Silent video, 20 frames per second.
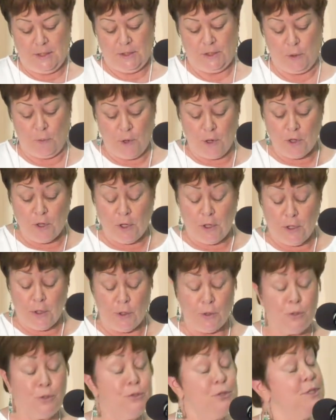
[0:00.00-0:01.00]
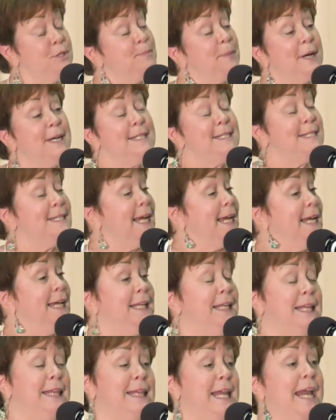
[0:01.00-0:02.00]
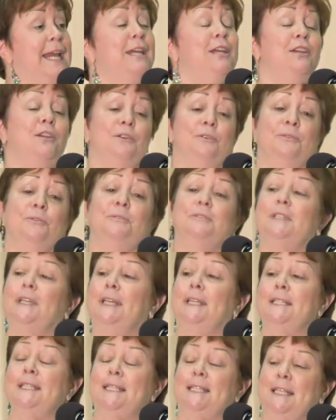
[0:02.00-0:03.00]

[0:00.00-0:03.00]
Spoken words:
So I'll close by saying thank you. It